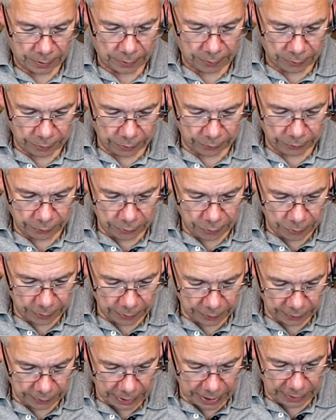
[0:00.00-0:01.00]
You don't do
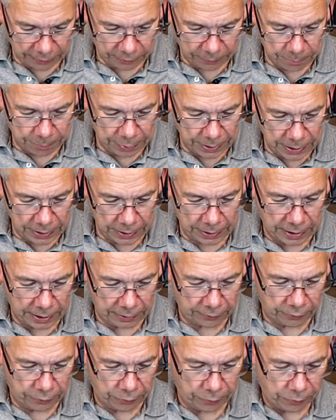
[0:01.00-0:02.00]
it as big
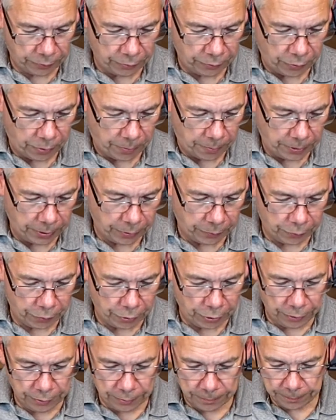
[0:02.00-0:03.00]
as you normally
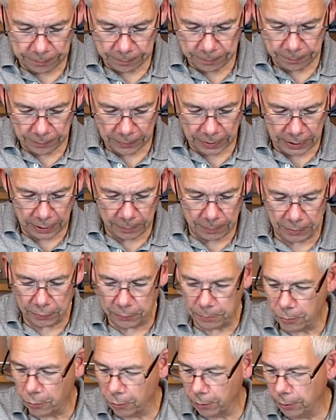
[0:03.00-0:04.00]
would, a little bit
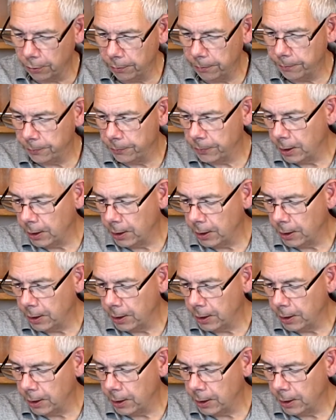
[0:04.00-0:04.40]
smaller.